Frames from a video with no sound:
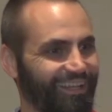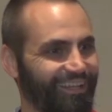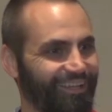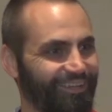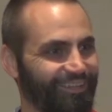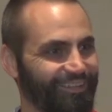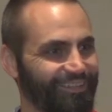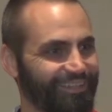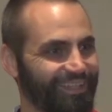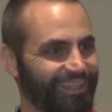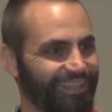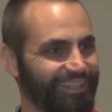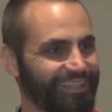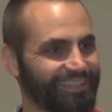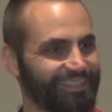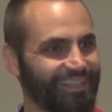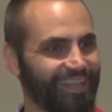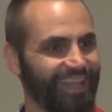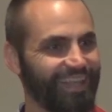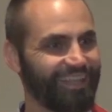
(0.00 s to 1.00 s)
Who's going to
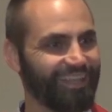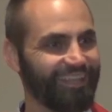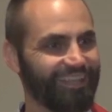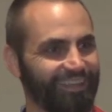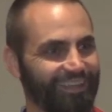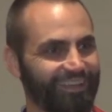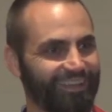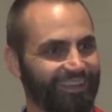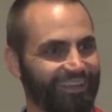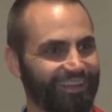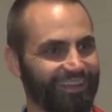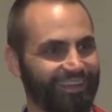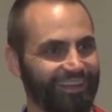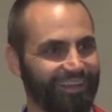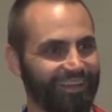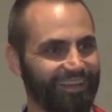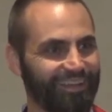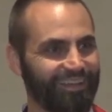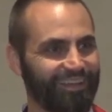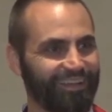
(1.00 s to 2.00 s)
stay here, you
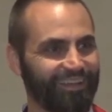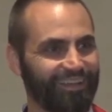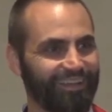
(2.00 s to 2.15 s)
know?